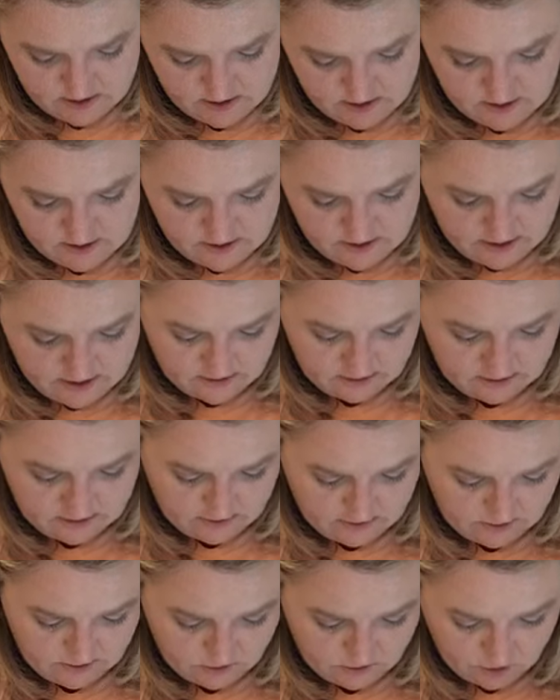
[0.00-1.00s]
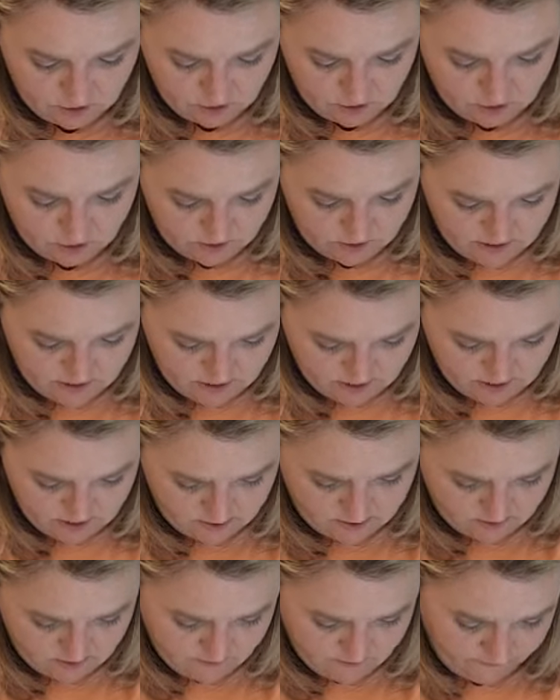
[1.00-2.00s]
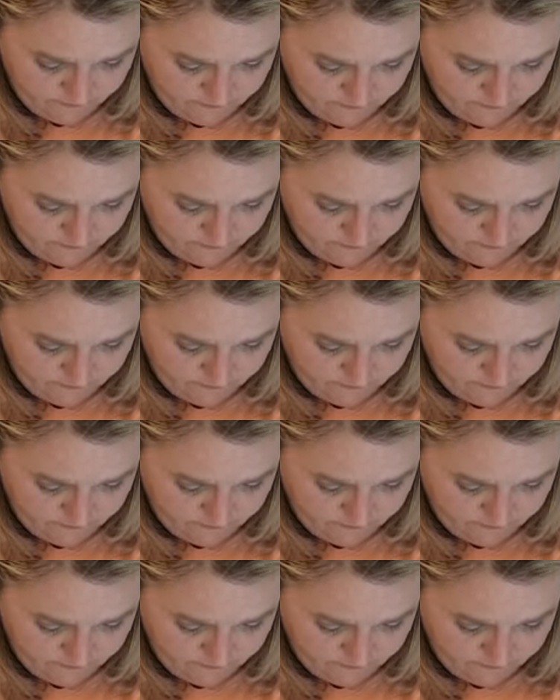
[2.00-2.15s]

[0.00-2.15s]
to this string here